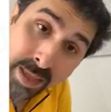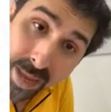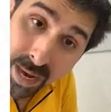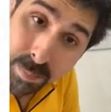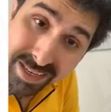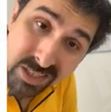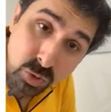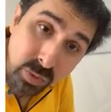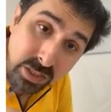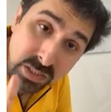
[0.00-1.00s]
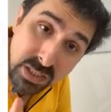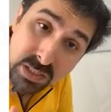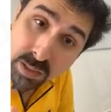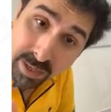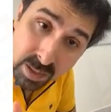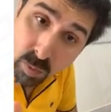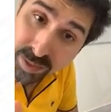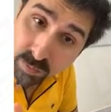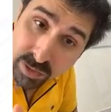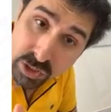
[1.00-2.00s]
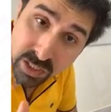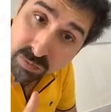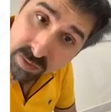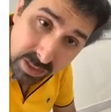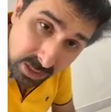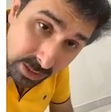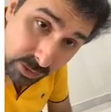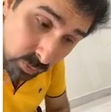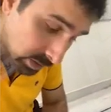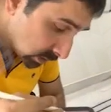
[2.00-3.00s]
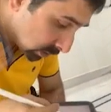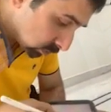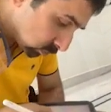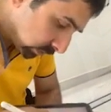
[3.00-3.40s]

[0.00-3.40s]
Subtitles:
And my dear students, since ring moment of inertia is very, very clear to us, so the